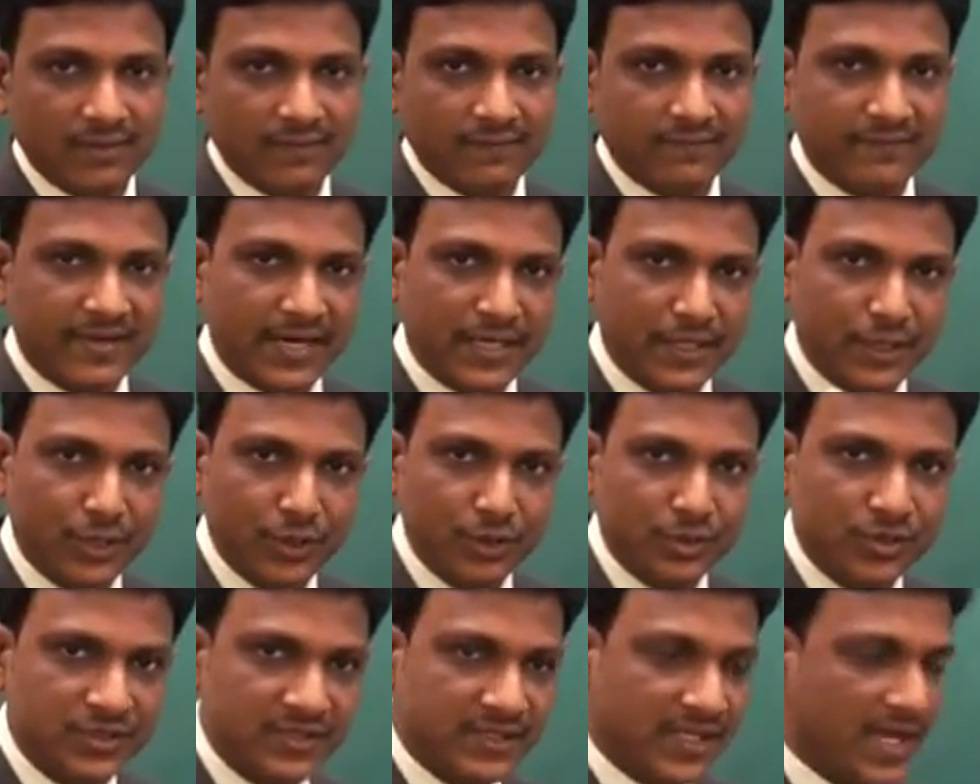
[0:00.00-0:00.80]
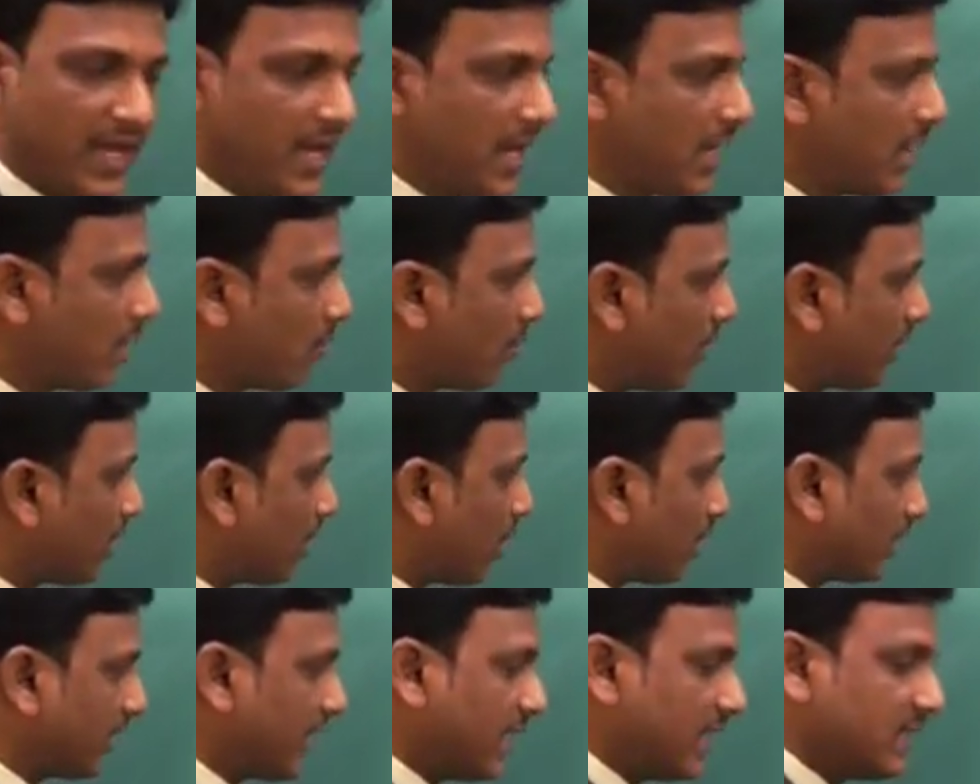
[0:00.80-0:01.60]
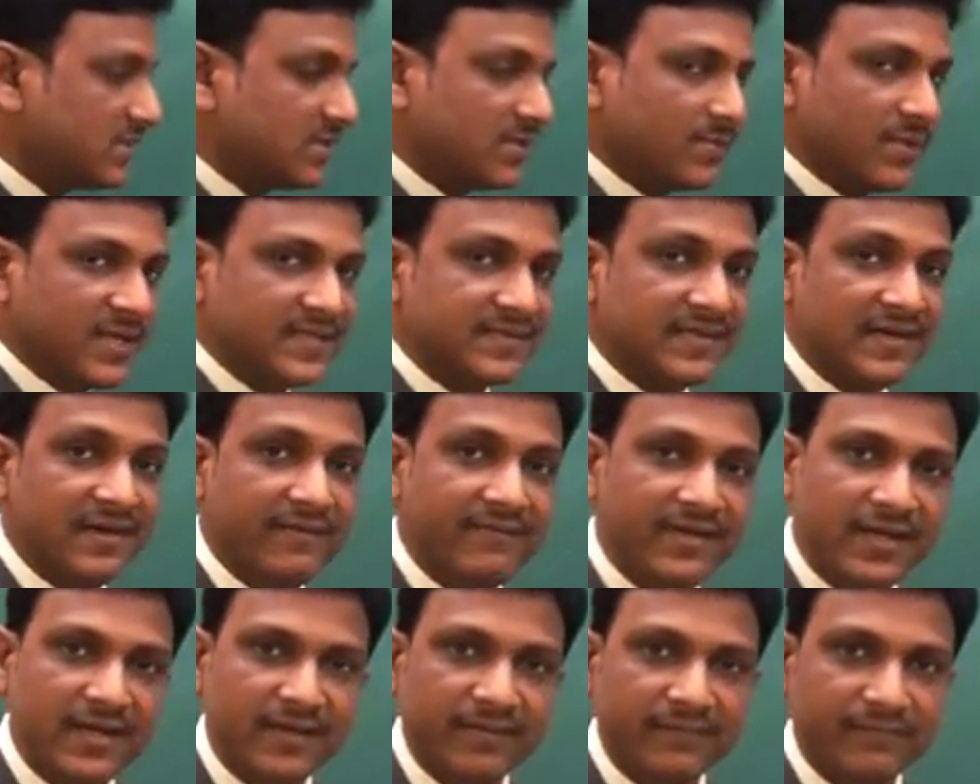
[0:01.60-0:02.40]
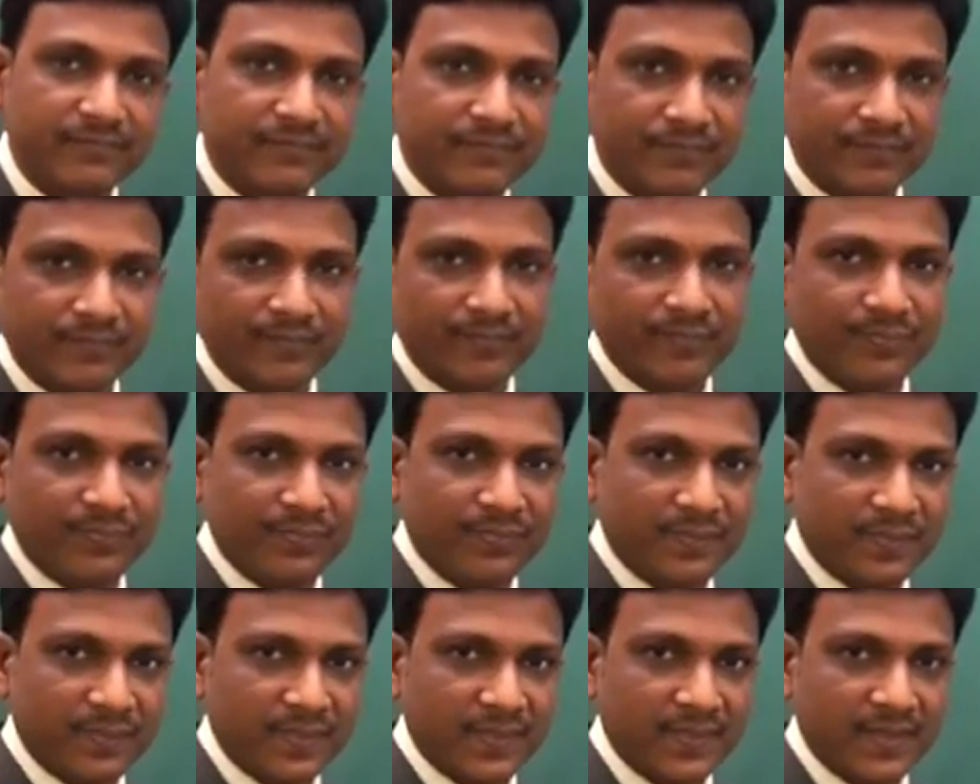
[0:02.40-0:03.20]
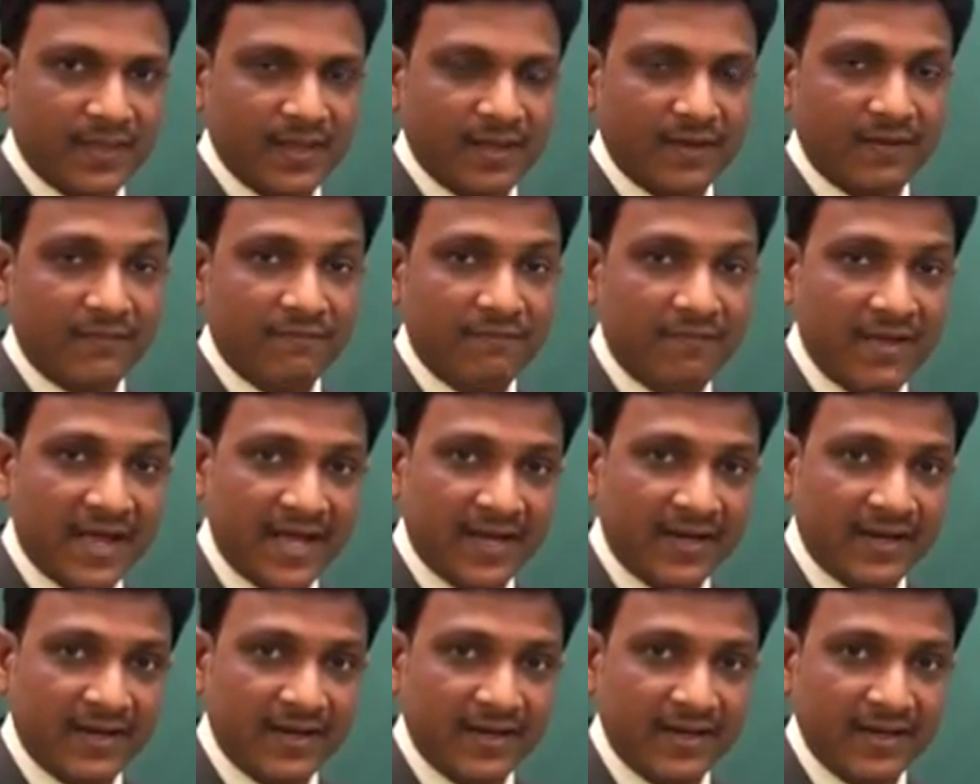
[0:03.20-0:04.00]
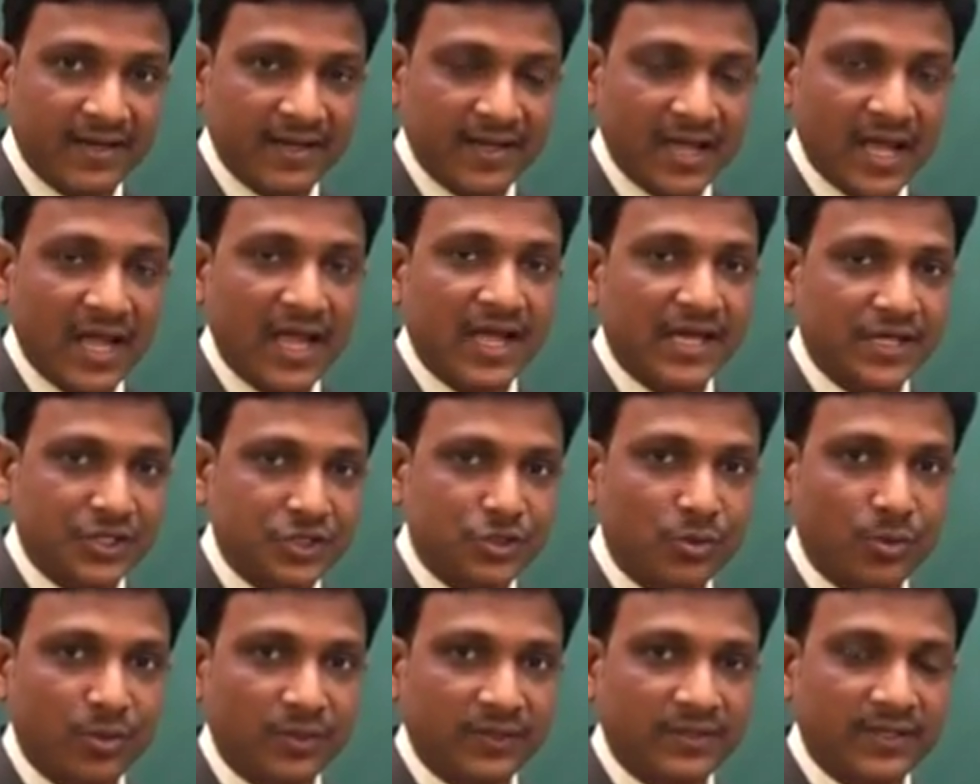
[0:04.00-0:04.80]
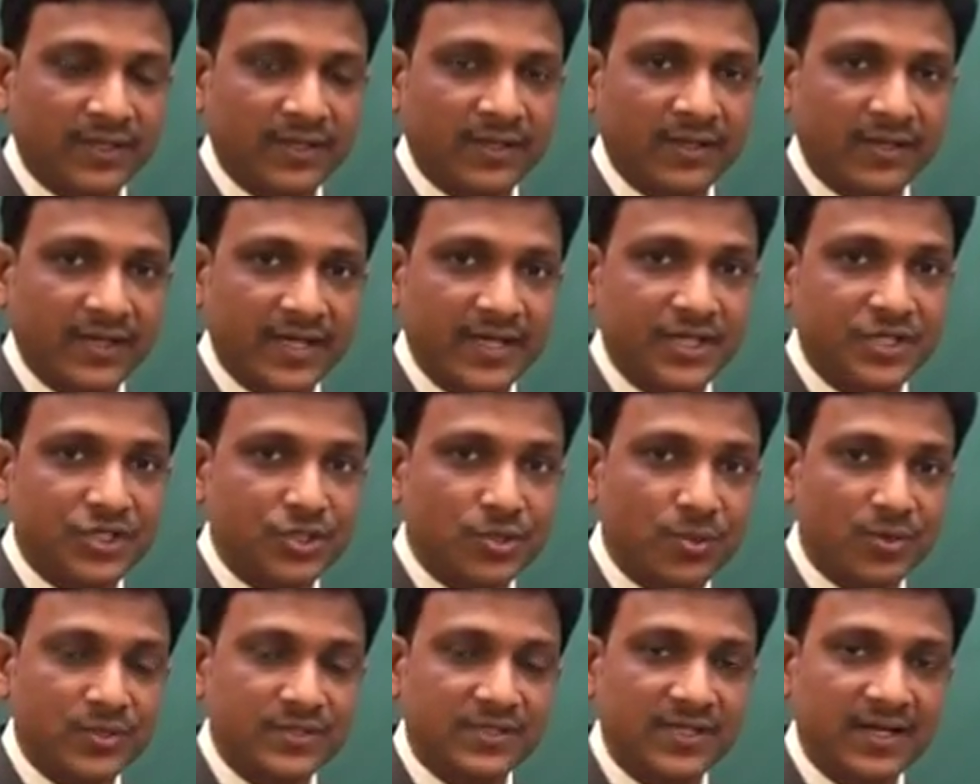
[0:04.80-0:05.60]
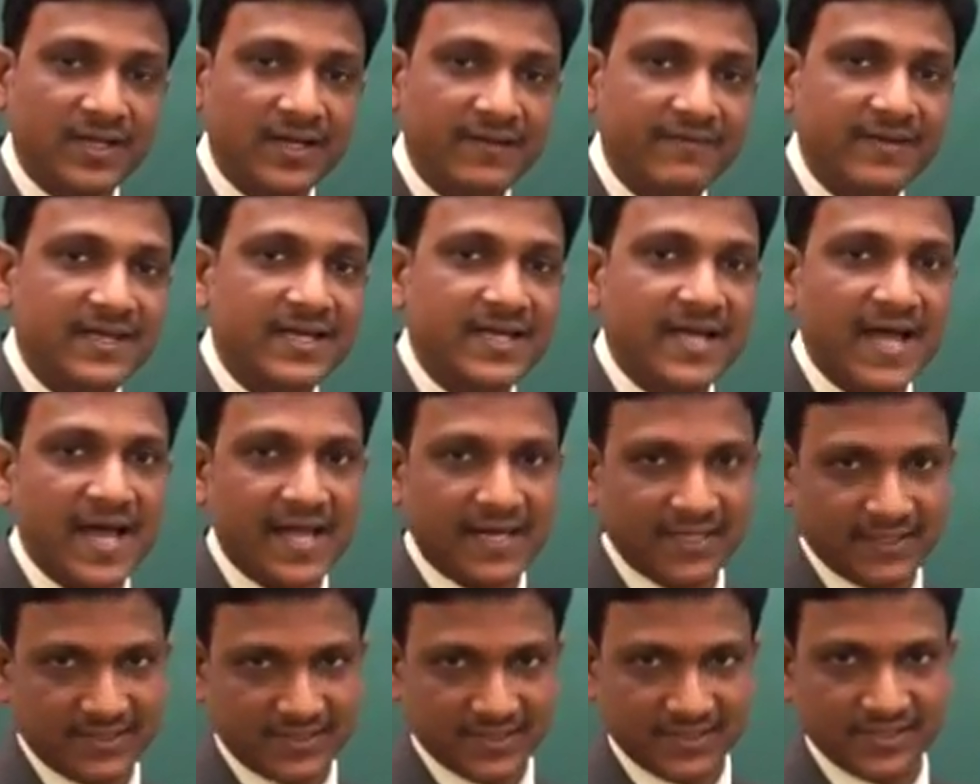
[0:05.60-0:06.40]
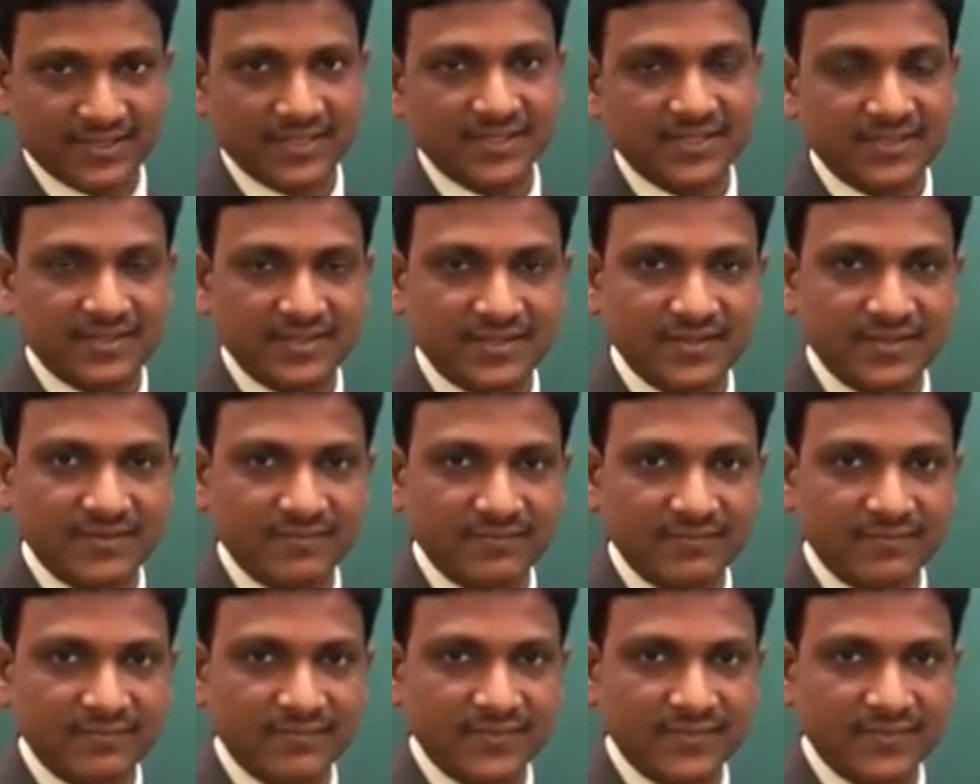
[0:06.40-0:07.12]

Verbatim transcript: When do you say one organism as living? Well, it, show the, it shows the living characteristics.